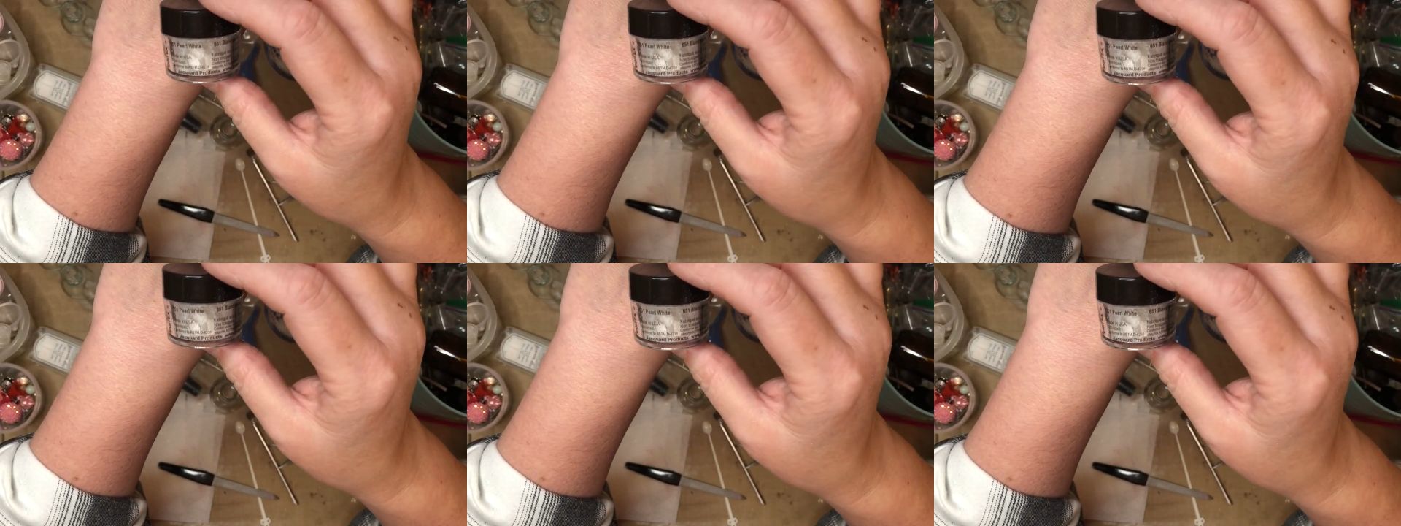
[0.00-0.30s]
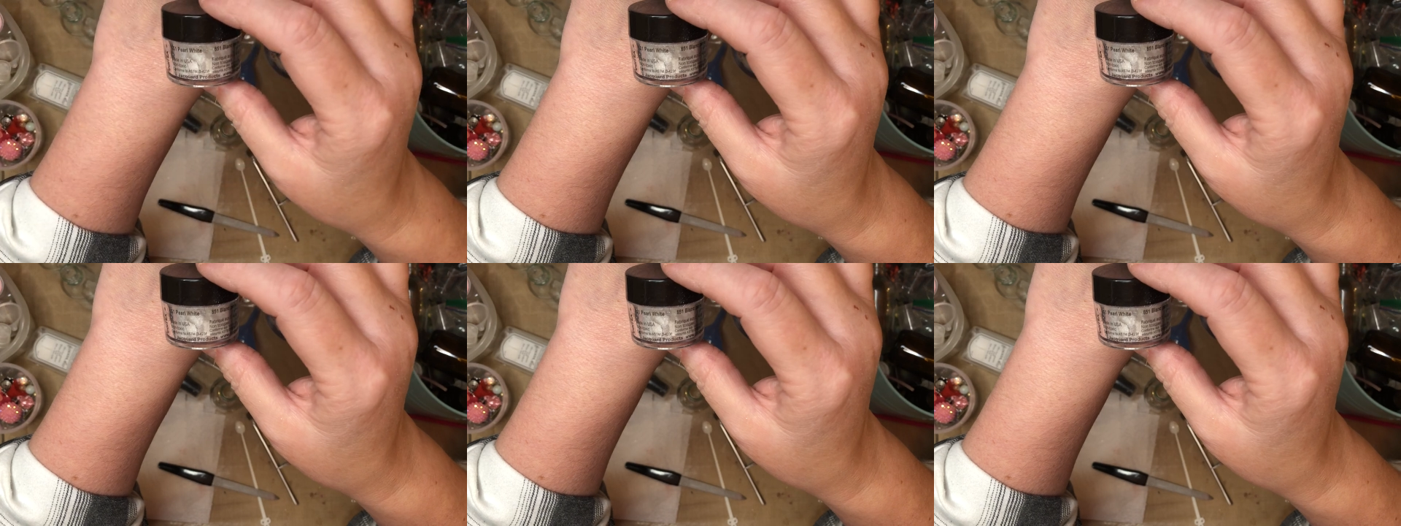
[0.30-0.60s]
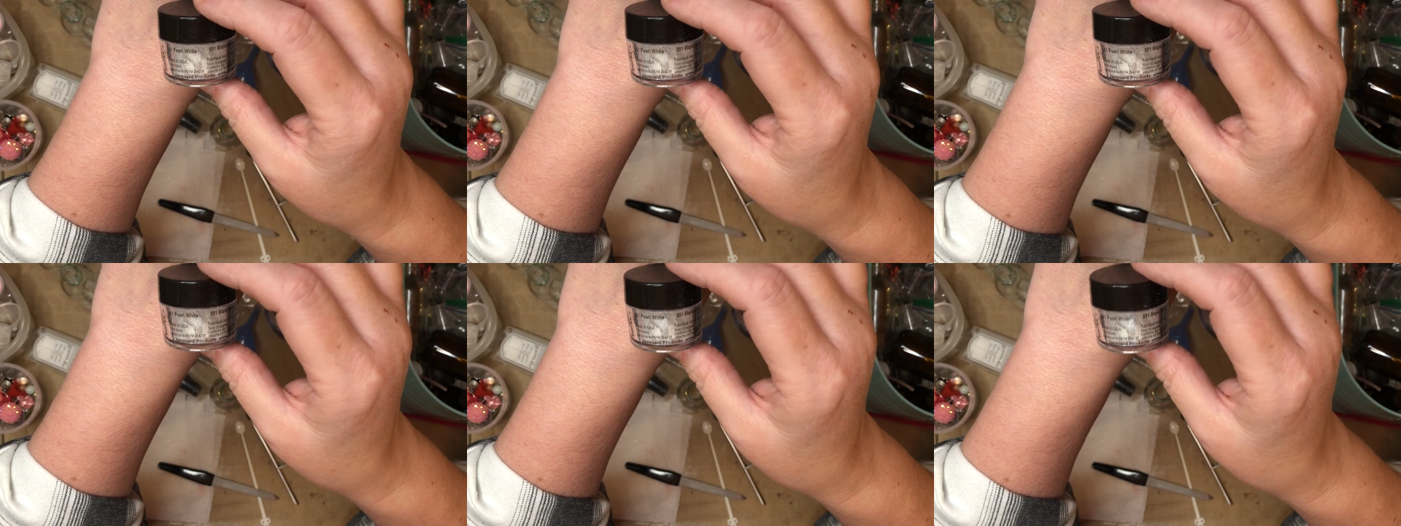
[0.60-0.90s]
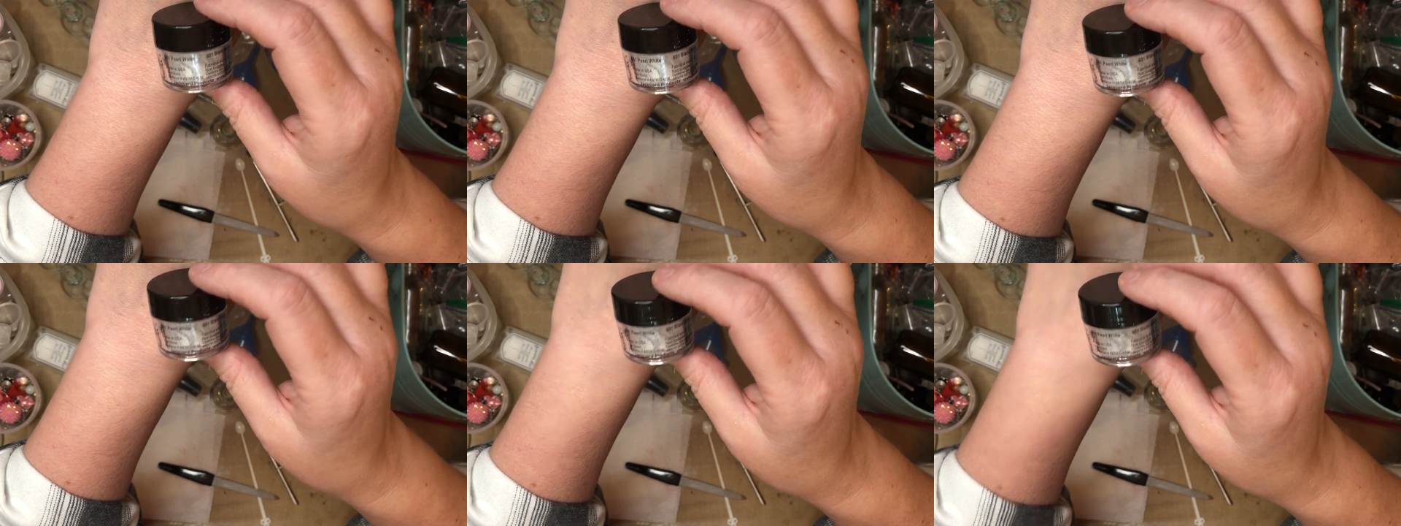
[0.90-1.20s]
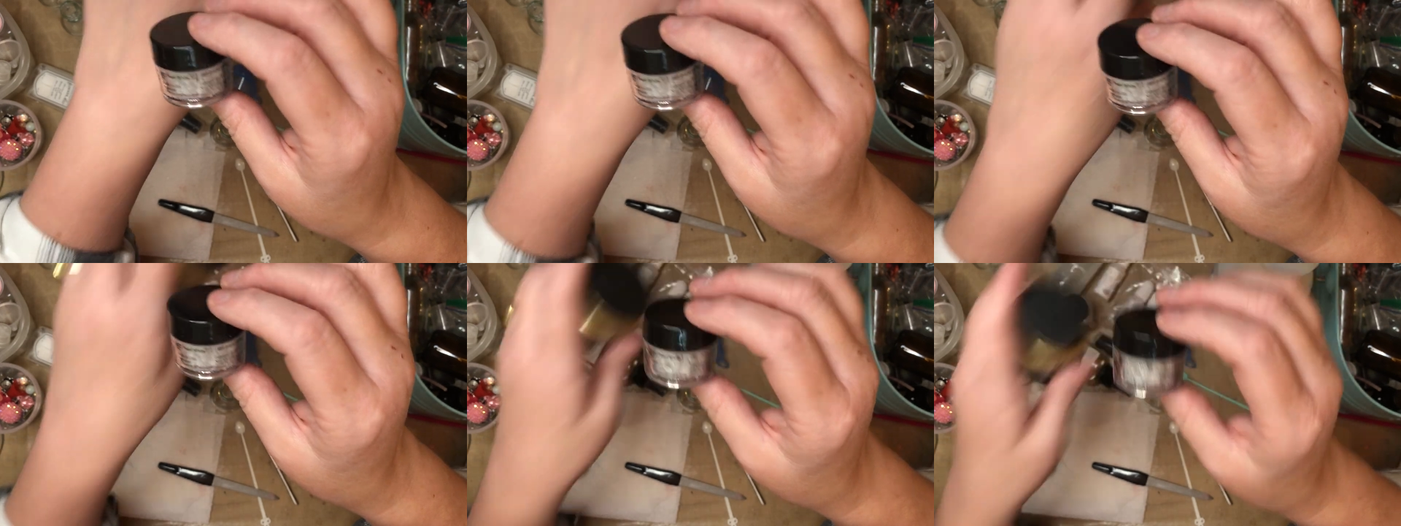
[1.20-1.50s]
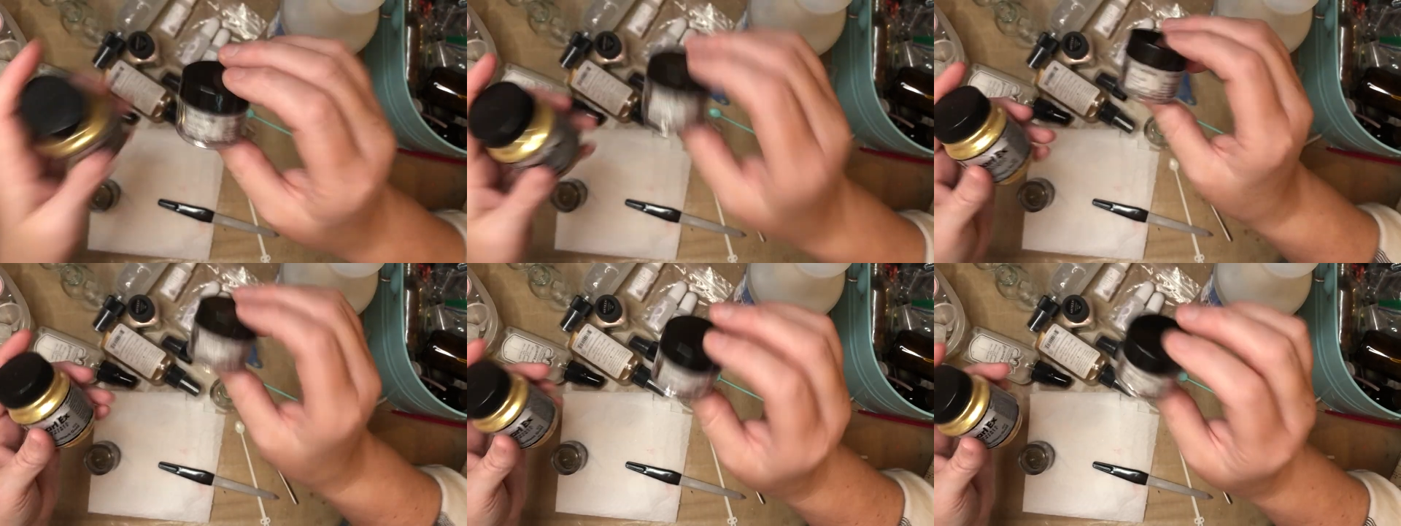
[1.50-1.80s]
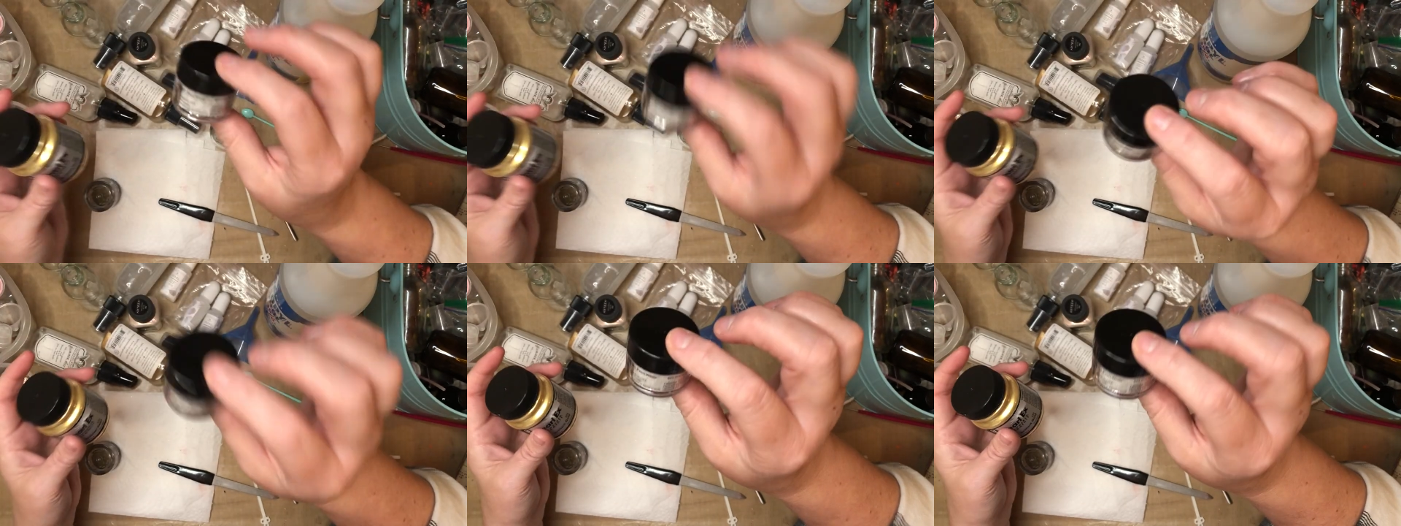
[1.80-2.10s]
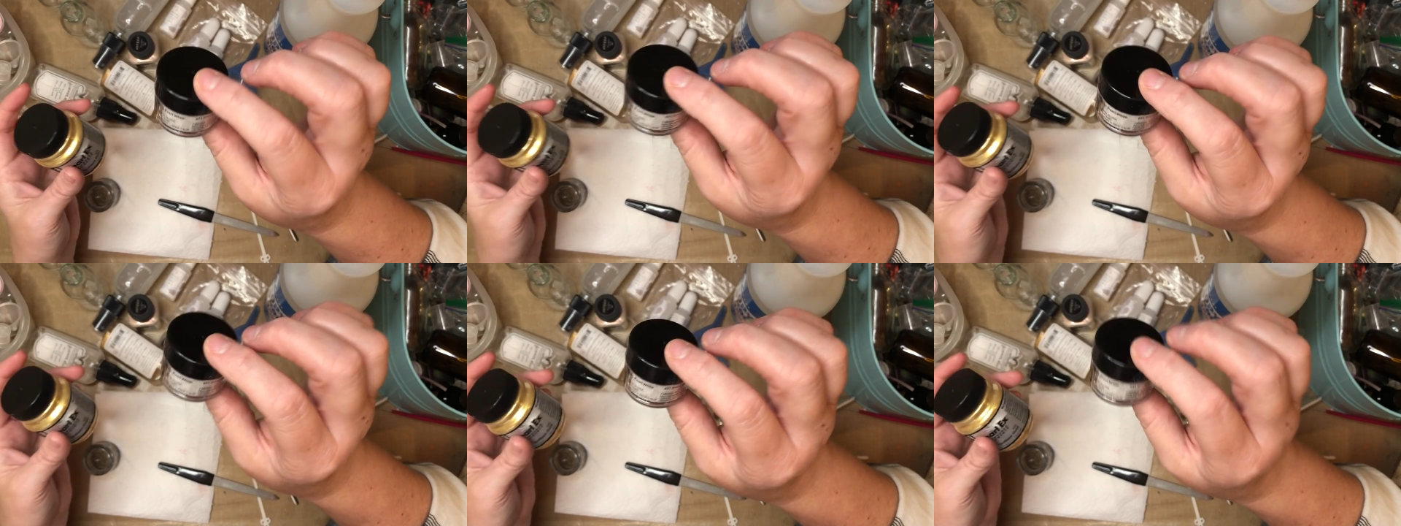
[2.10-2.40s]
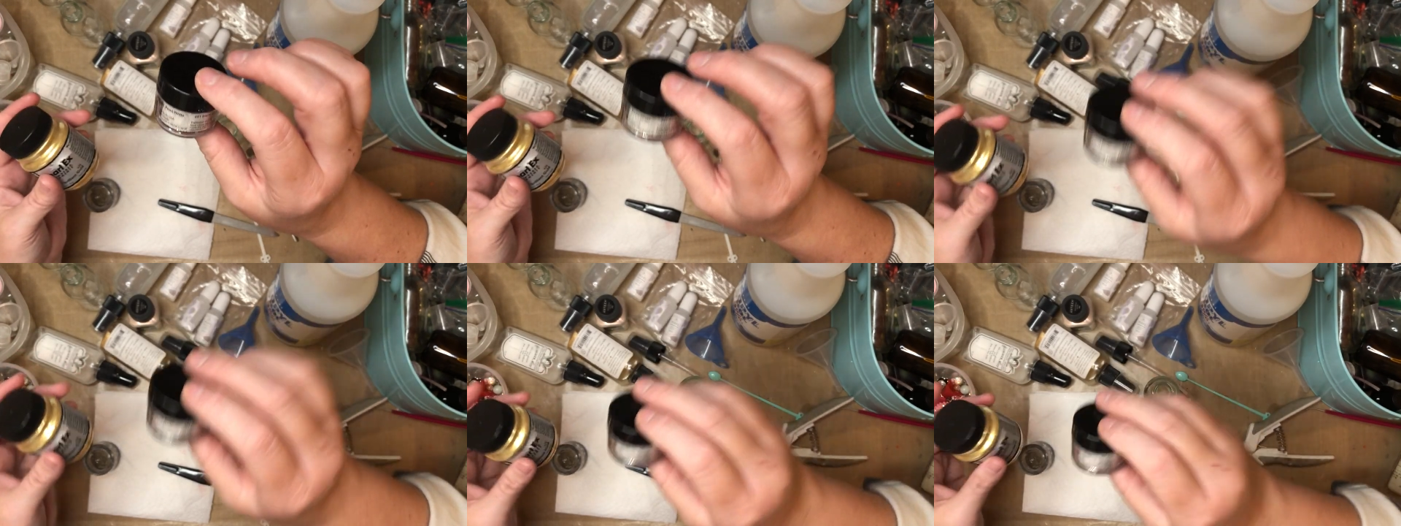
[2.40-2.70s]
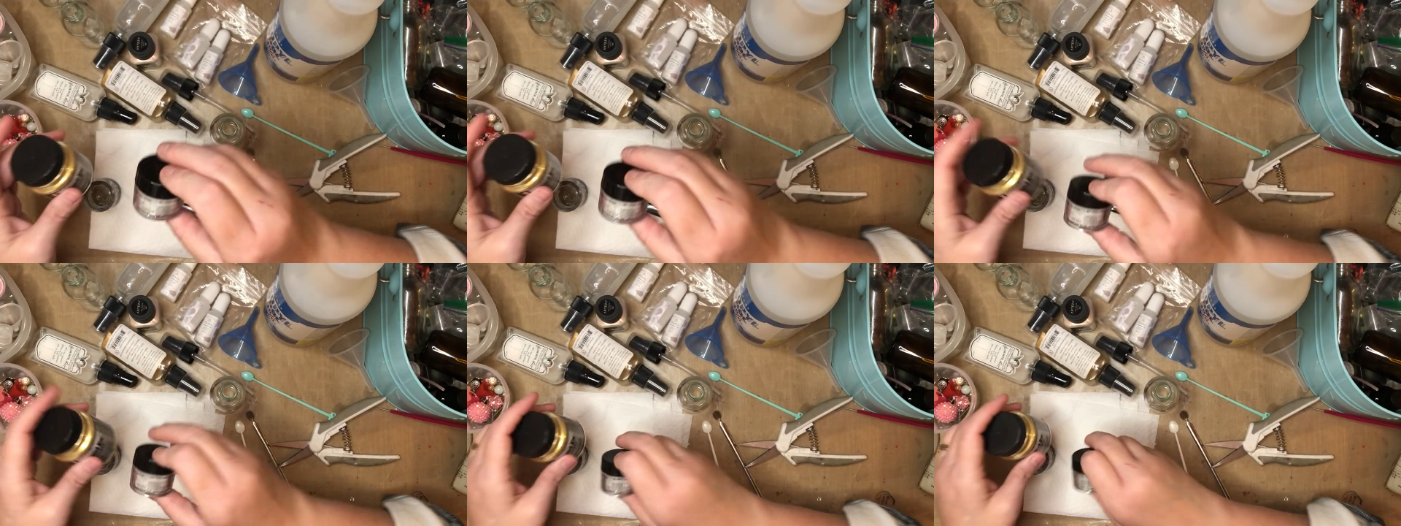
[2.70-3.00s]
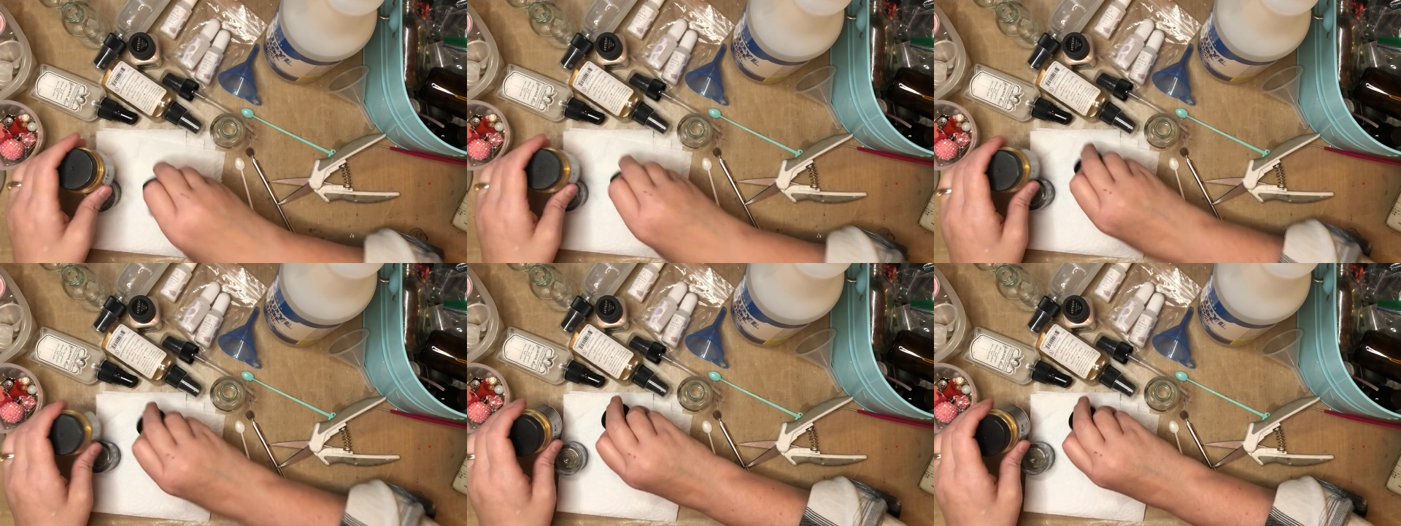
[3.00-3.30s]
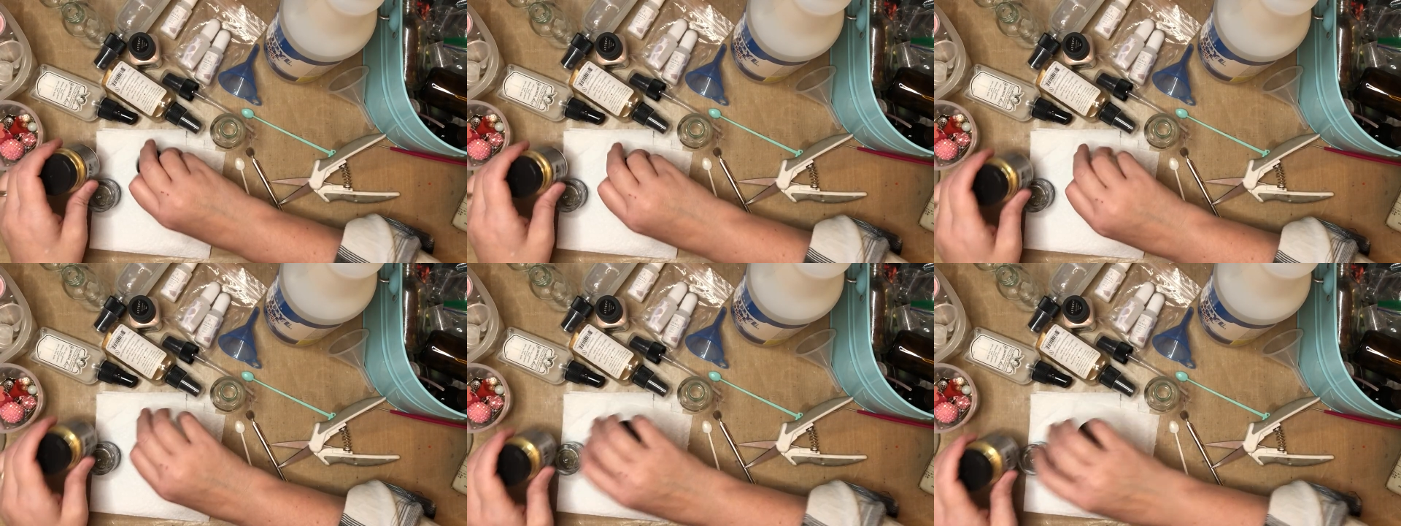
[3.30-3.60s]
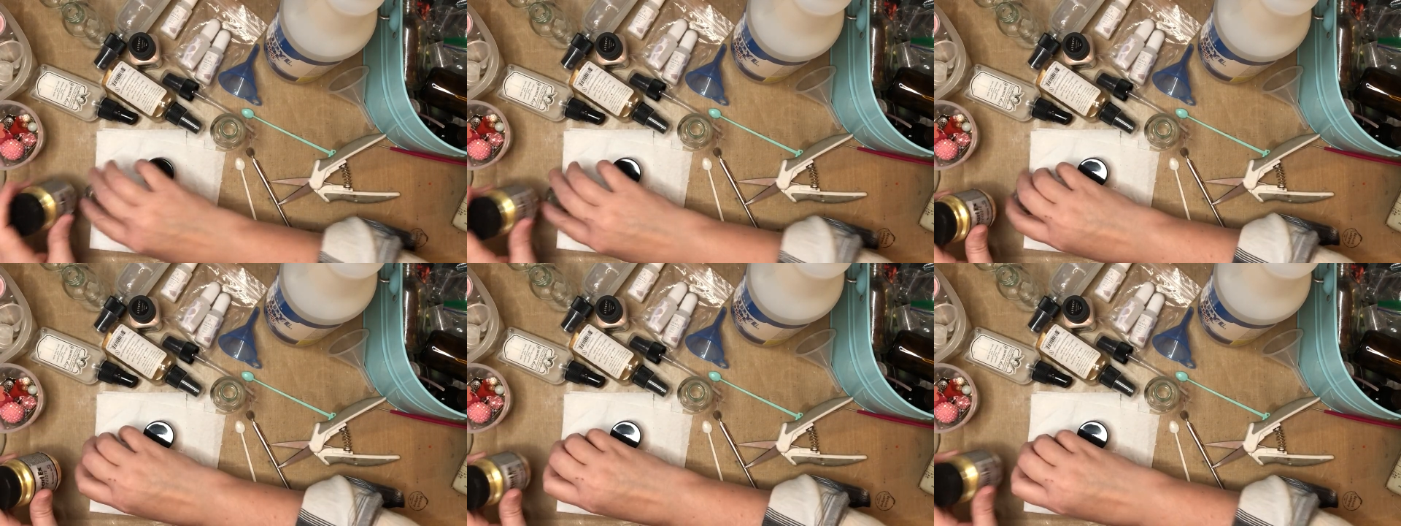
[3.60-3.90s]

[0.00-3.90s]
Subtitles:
Nobody's mouth can be seen.